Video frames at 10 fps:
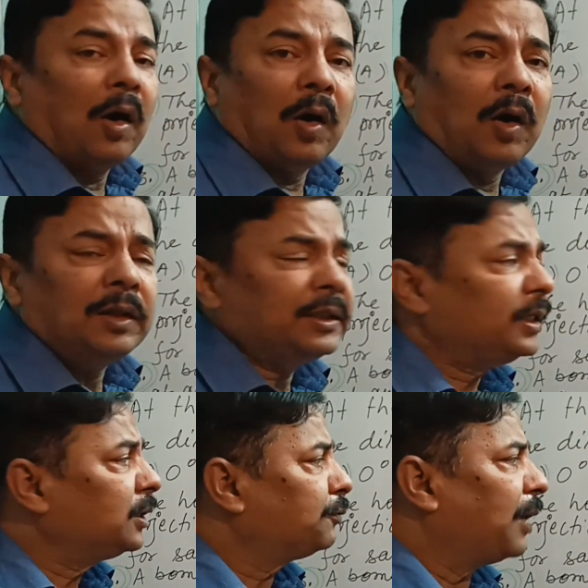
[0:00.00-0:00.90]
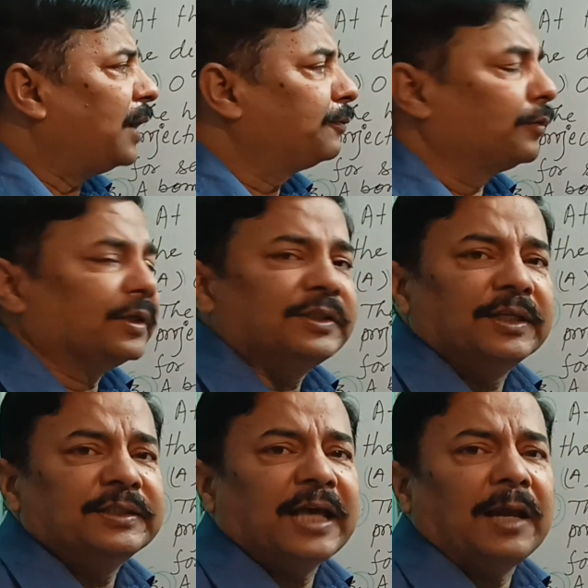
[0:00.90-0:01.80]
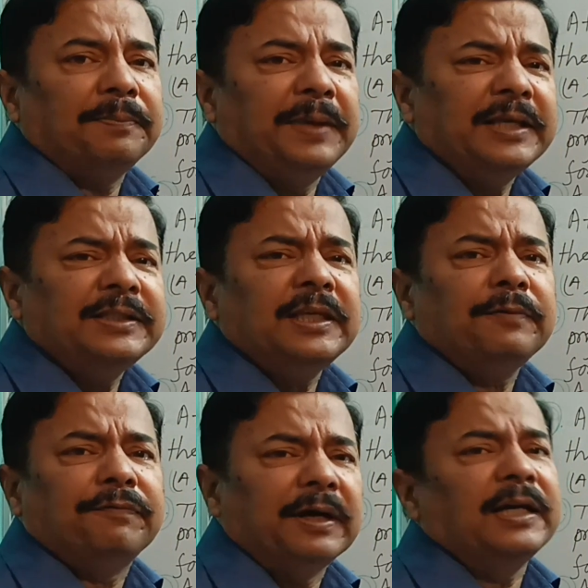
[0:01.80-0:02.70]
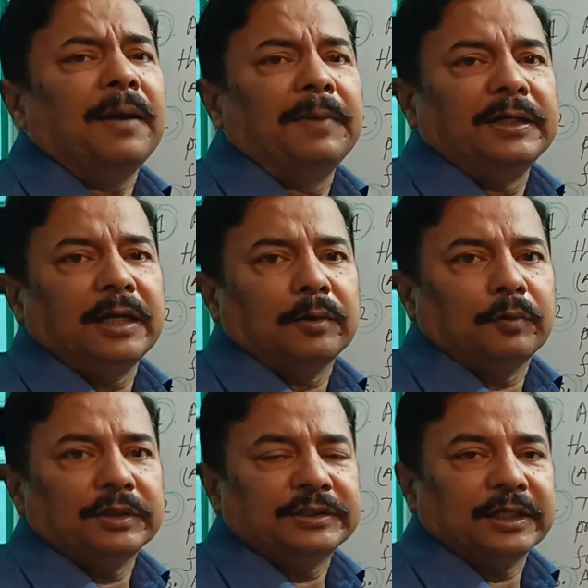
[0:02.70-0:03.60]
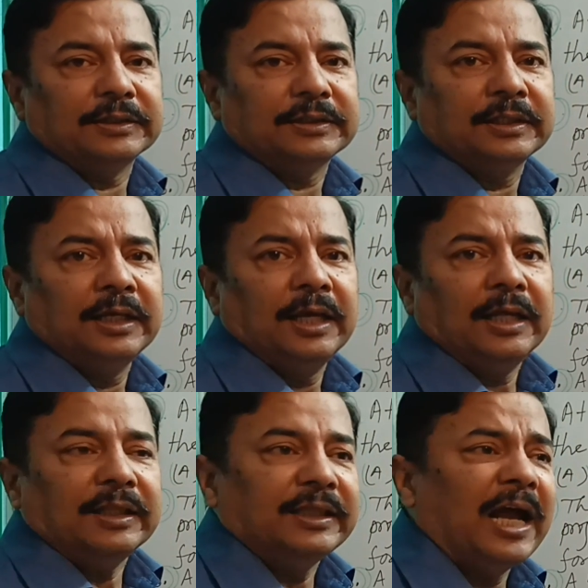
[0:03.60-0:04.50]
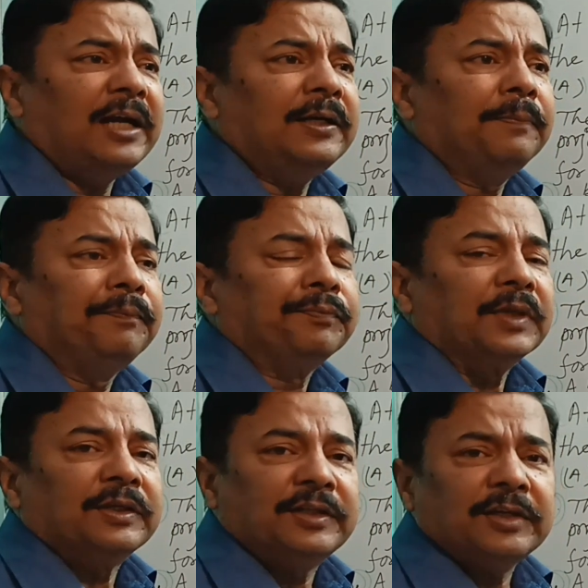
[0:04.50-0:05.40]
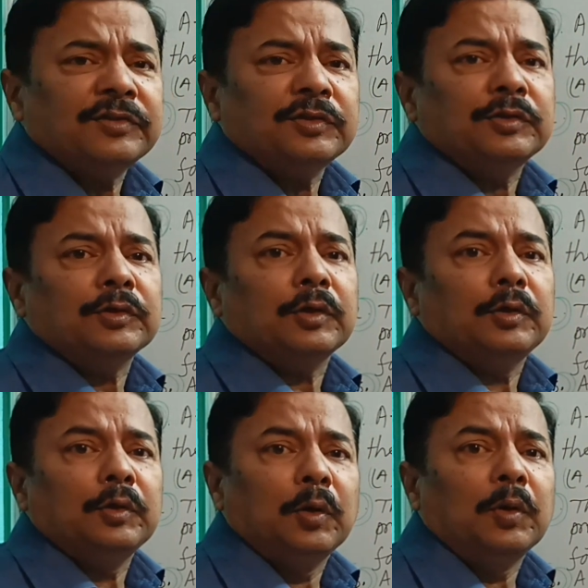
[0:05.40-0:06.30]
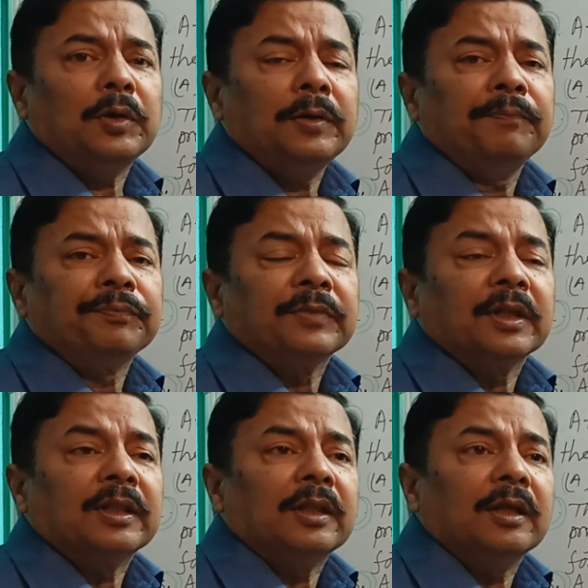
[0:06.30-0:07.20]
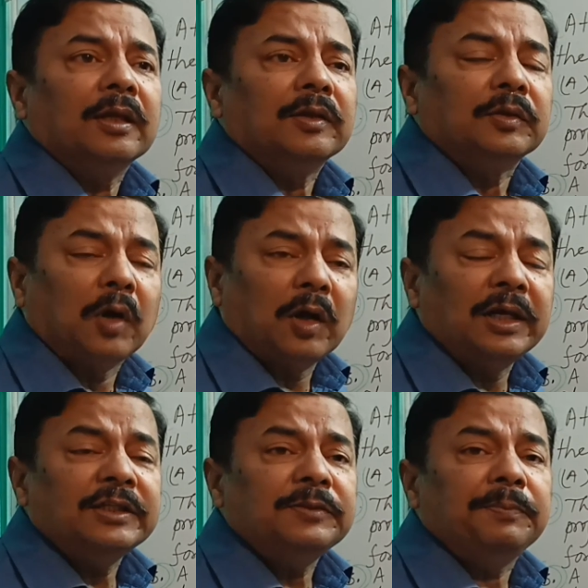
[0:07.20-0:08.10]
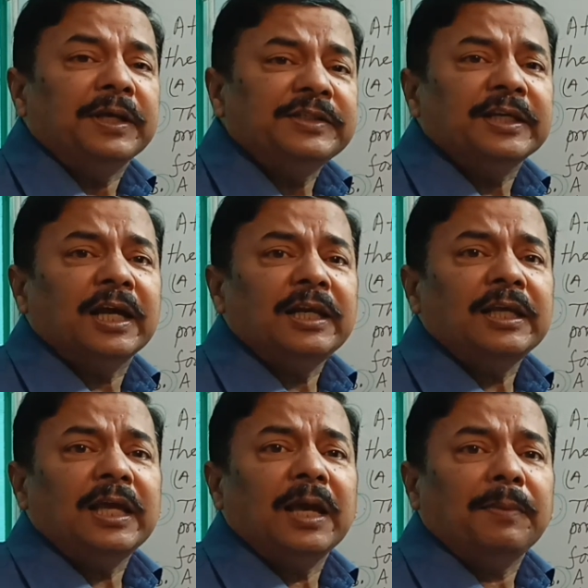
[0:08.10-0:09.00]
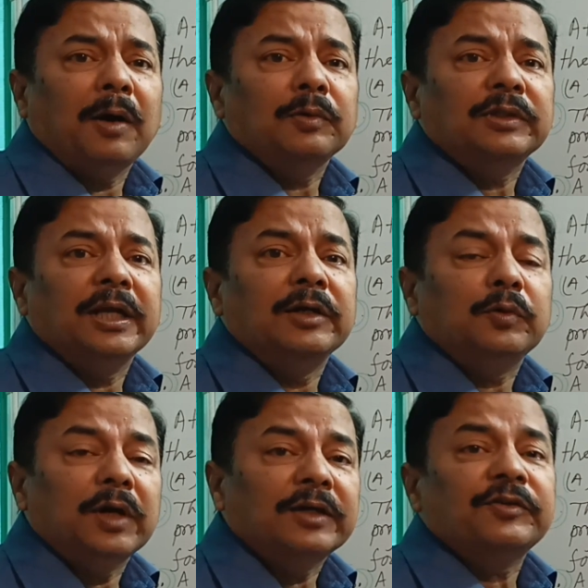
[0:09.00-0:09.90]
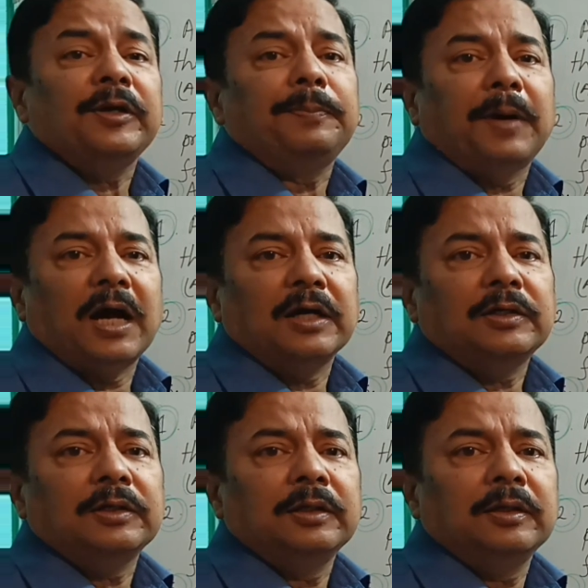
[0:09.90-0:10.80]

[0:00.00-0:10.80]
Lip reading: All these 5 questions are basic fundamental questions that tests your knowledge basically about the introductory part,